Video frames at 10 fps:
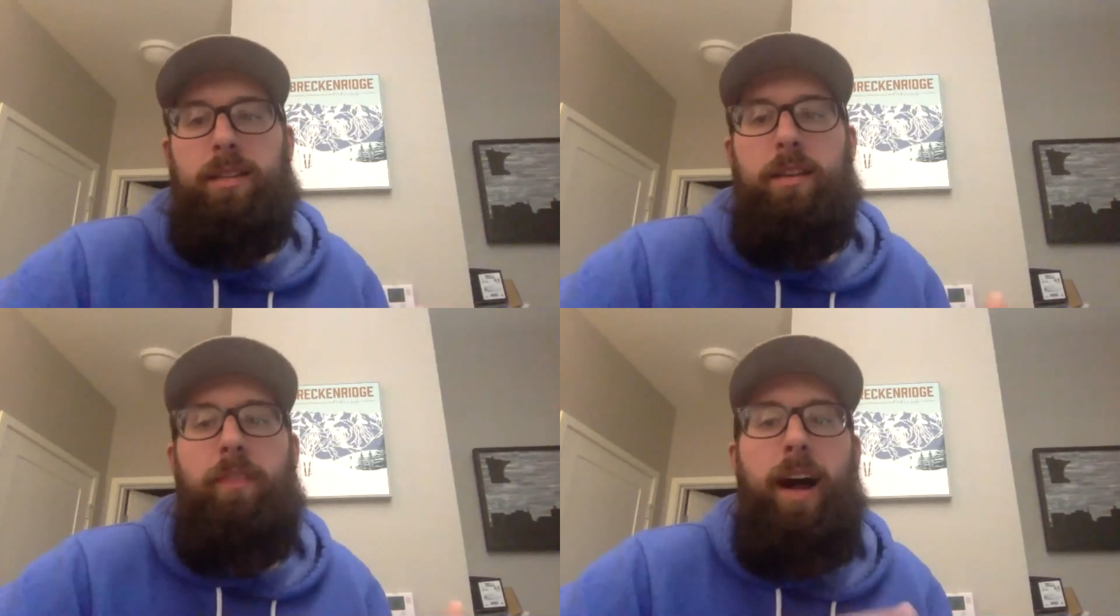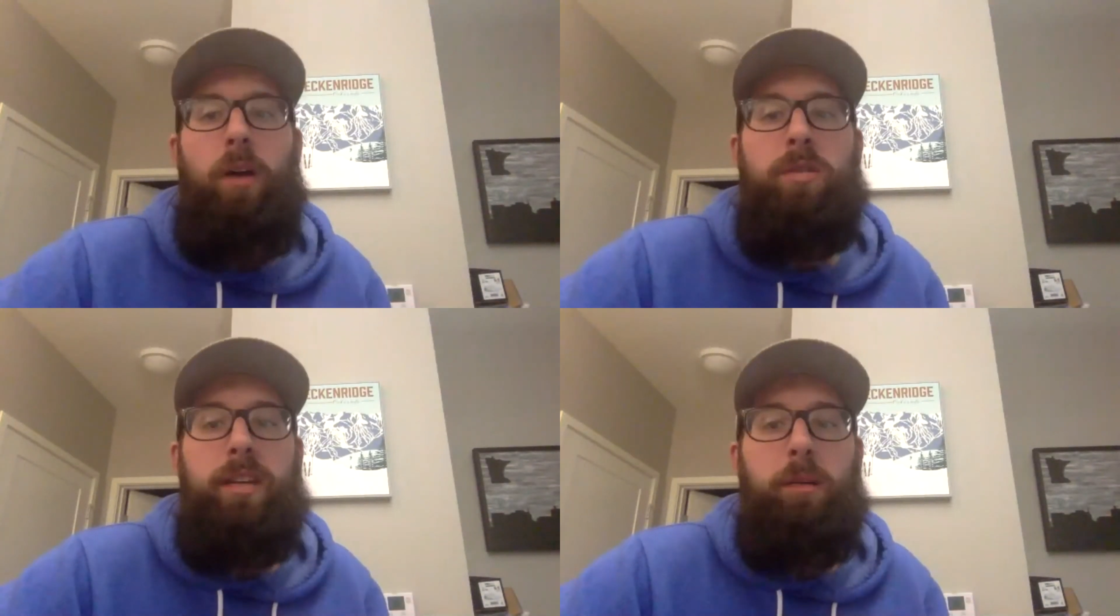if I
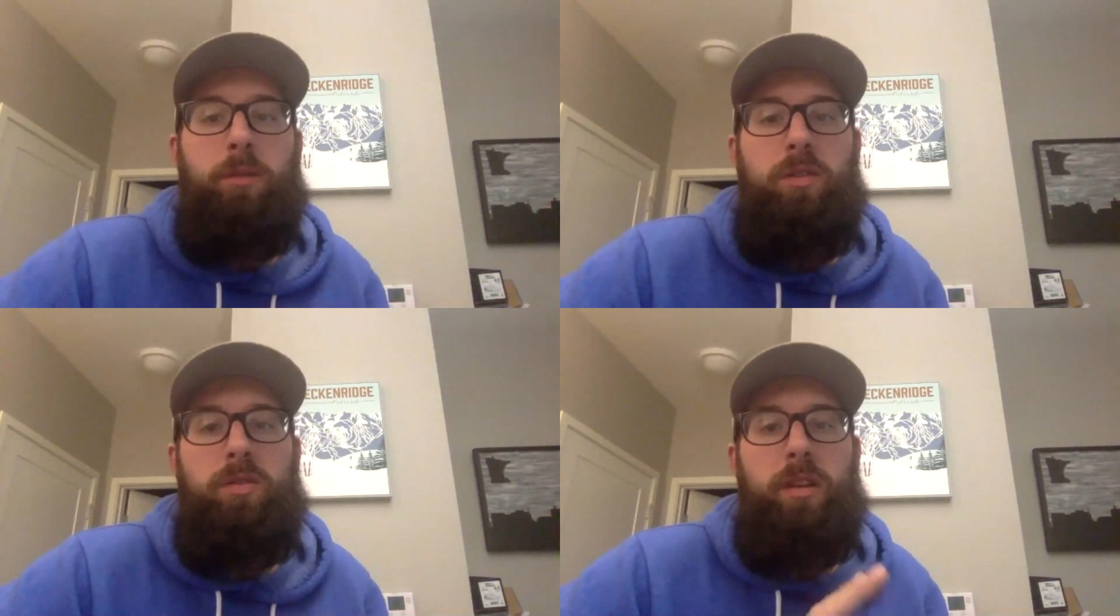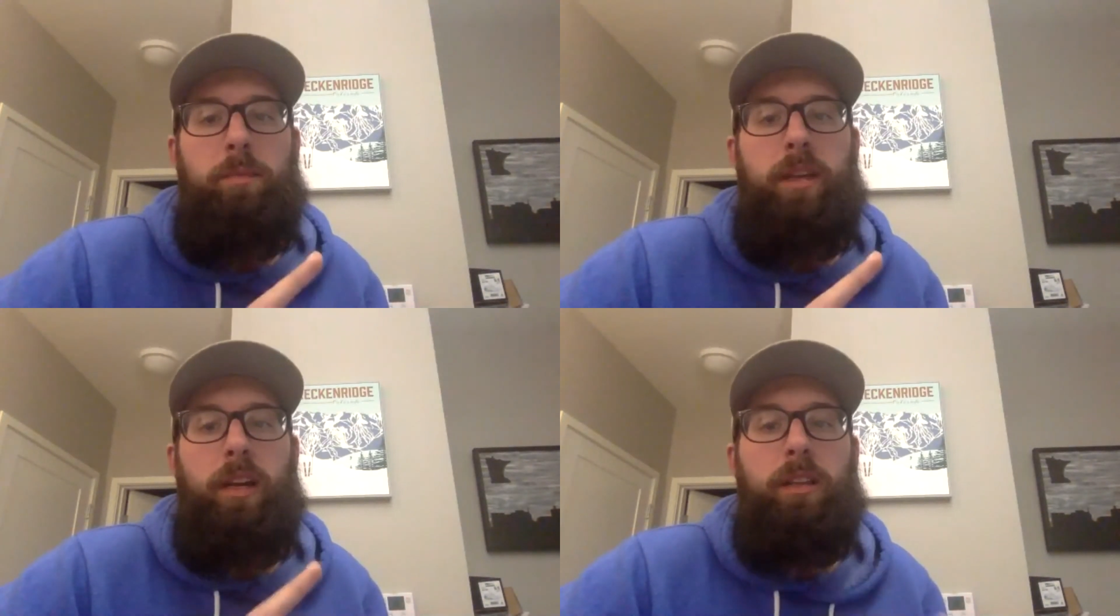was able to do
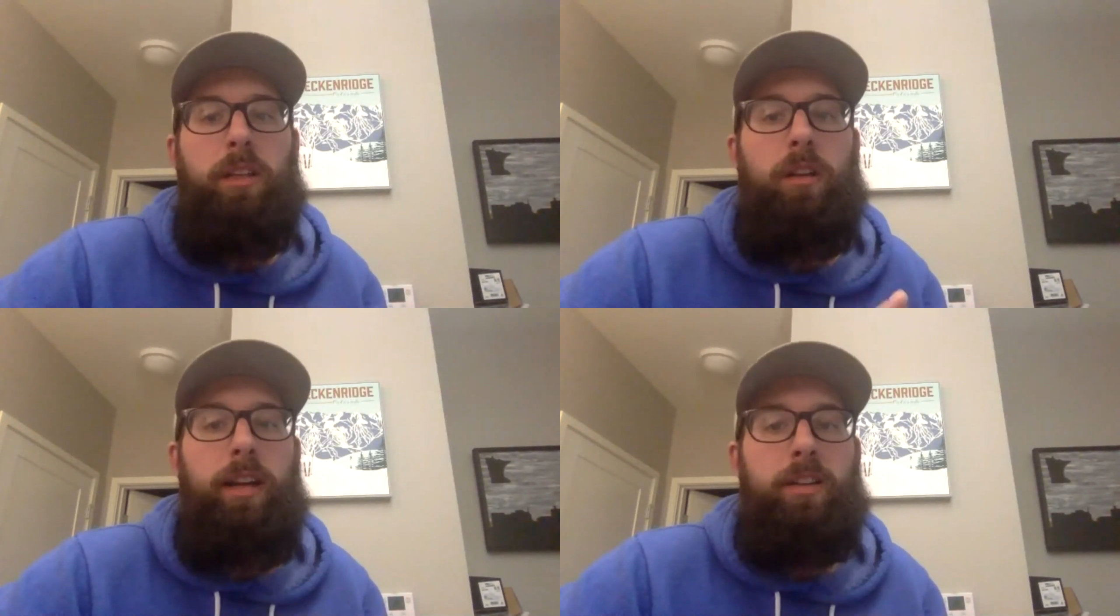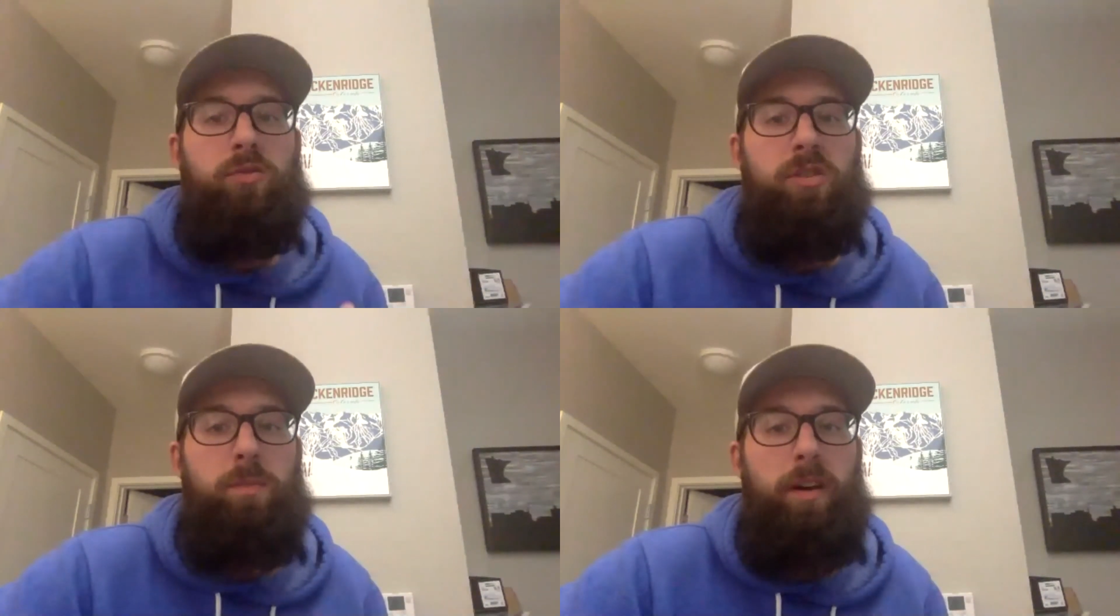something a little extra
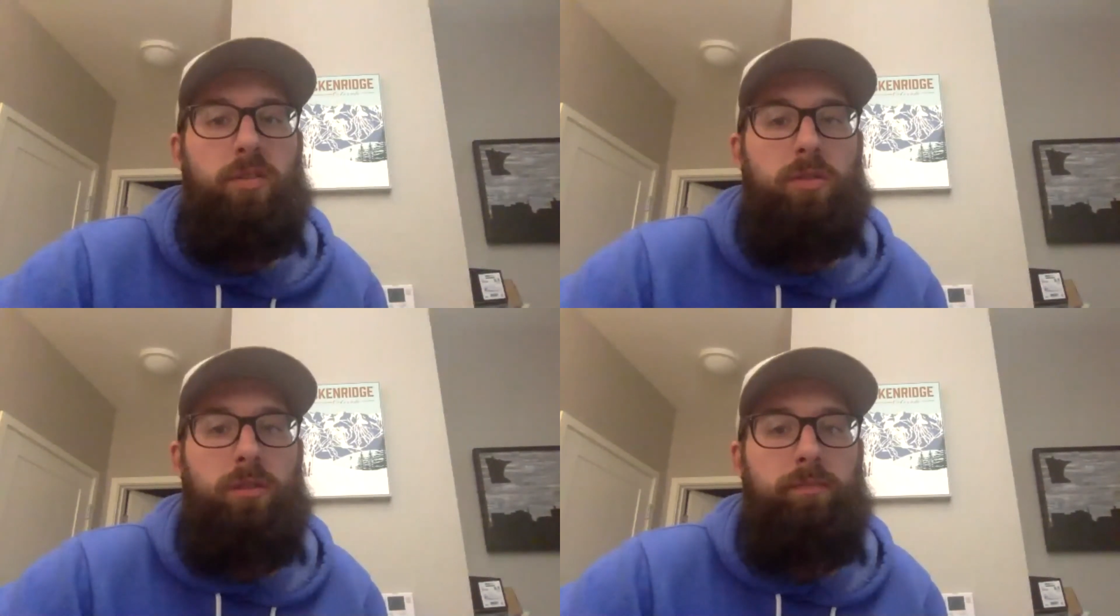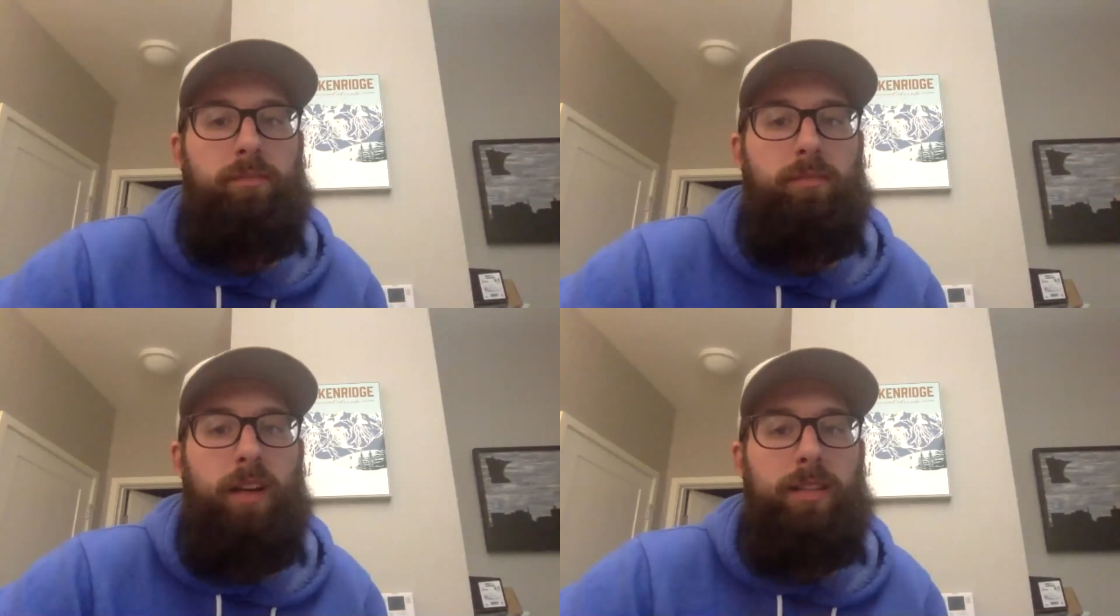special
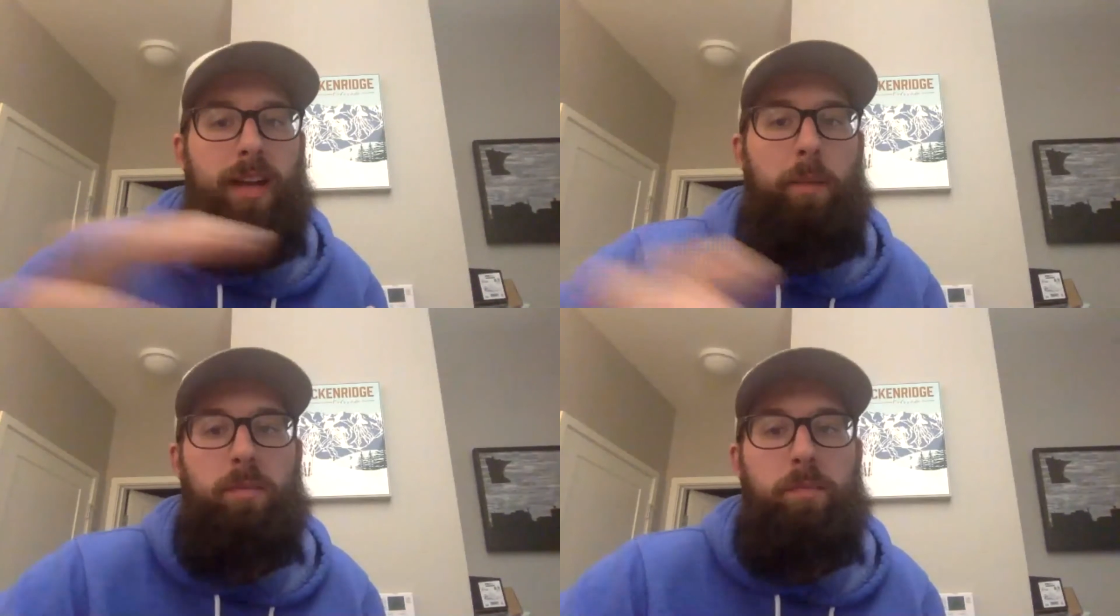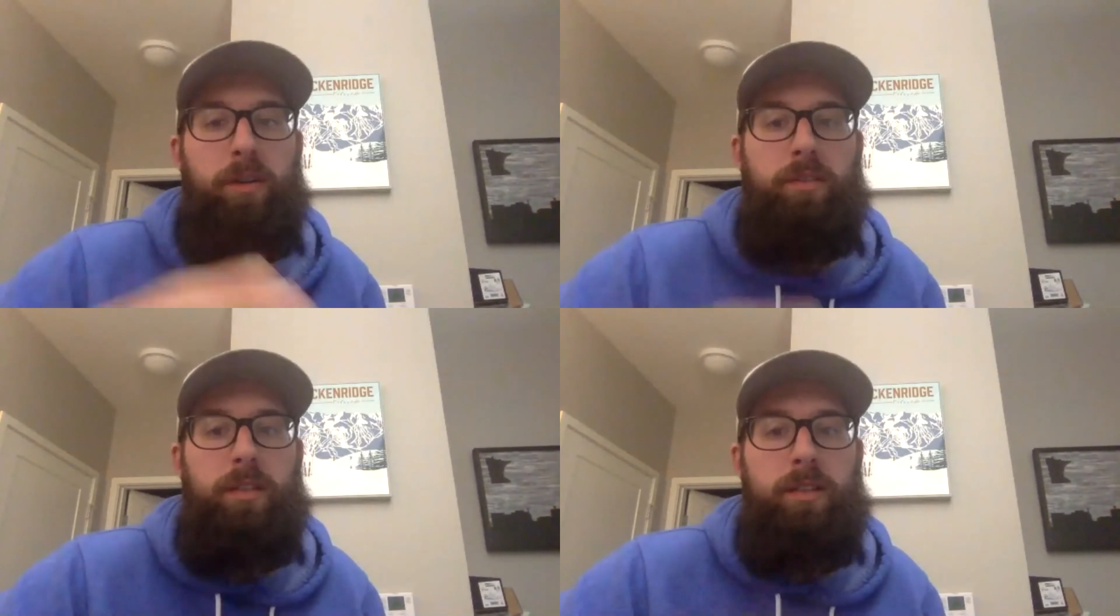on top of the
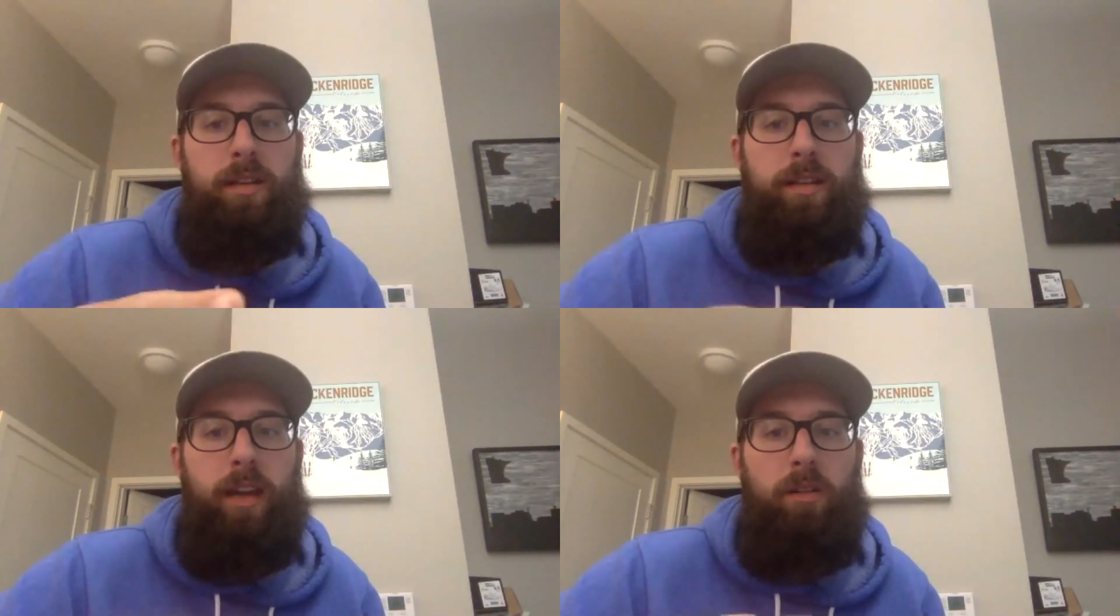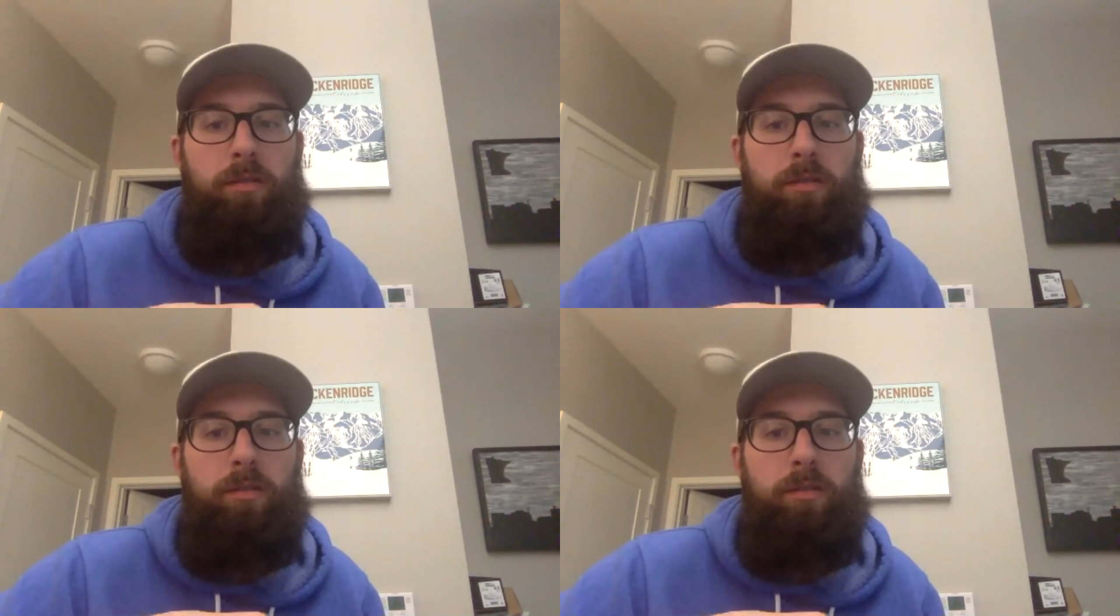built-in discount